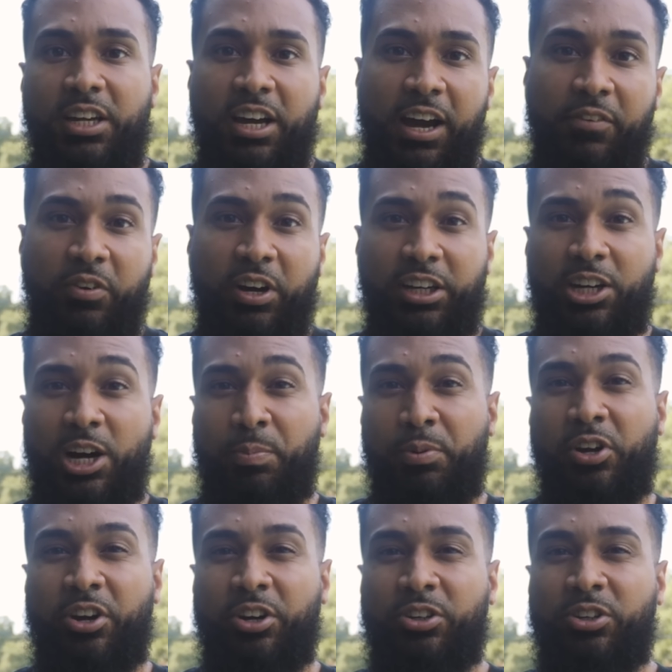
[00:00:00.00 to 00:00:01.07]
I've read a couple
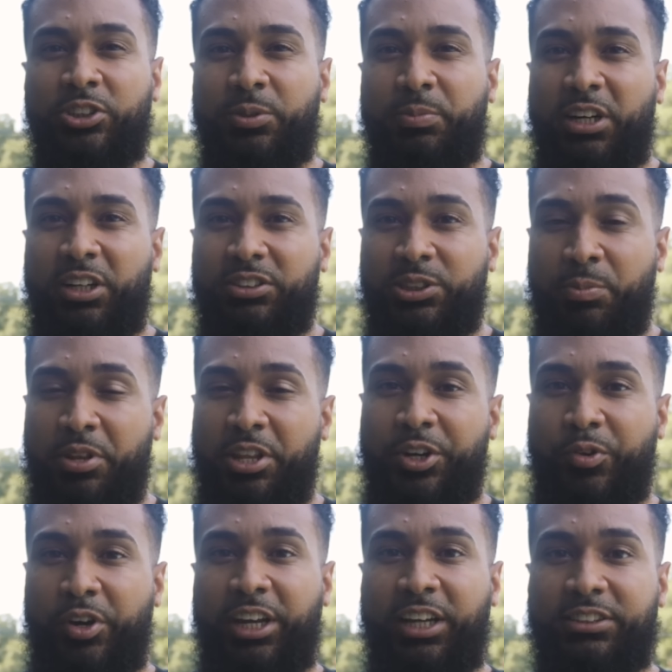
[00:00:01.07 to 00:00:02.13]
articles about some of the
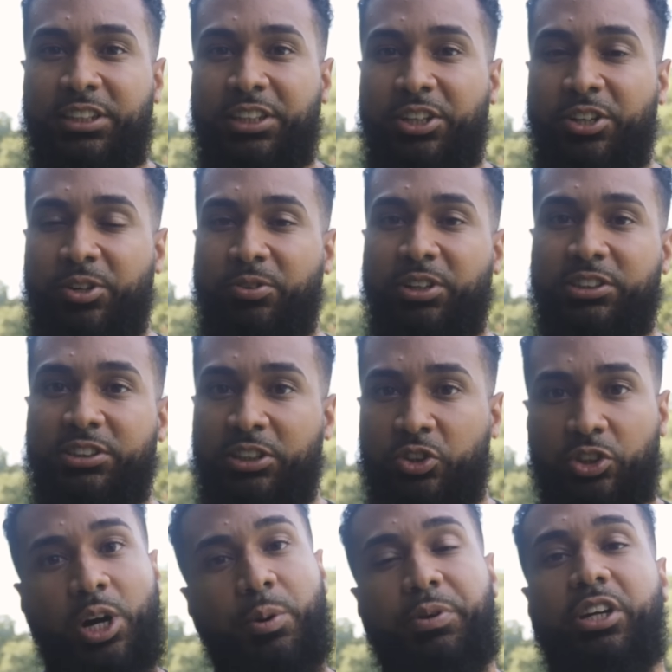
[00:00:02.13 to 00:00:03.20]
ingredients in deodorants. This is
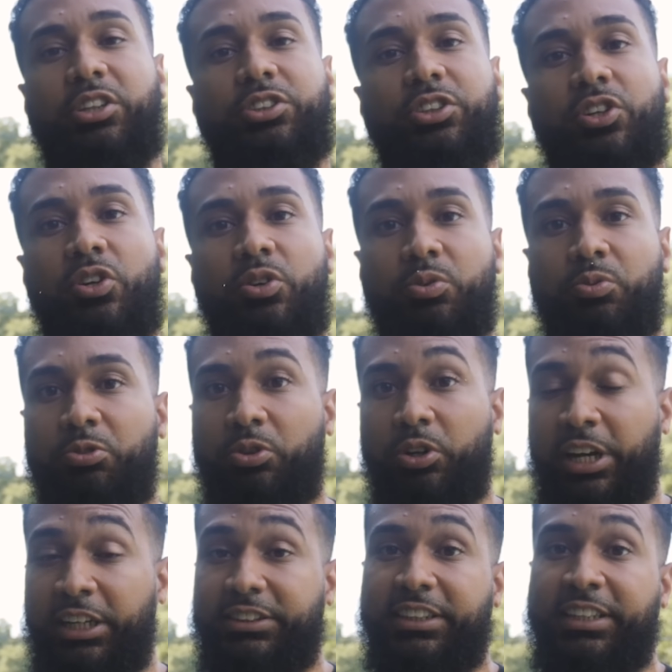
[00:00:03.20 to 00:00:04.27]
a couple years ago, were
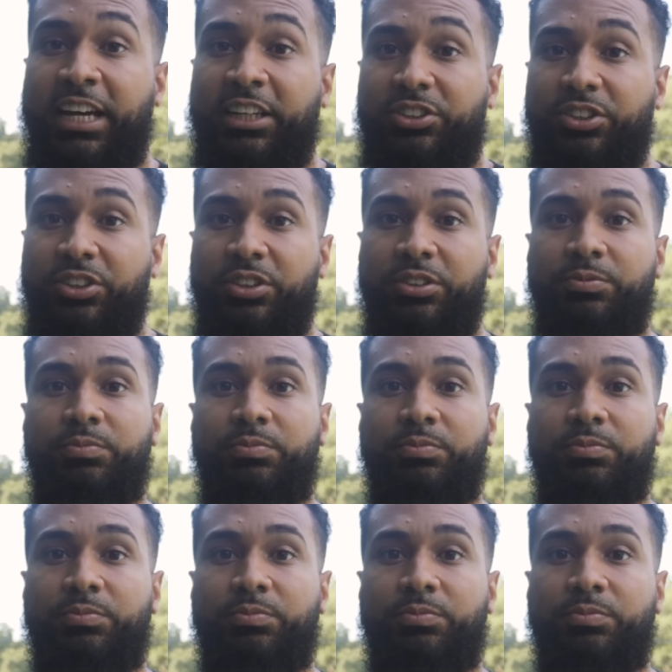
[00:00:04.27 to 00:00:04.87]
linked to cancer.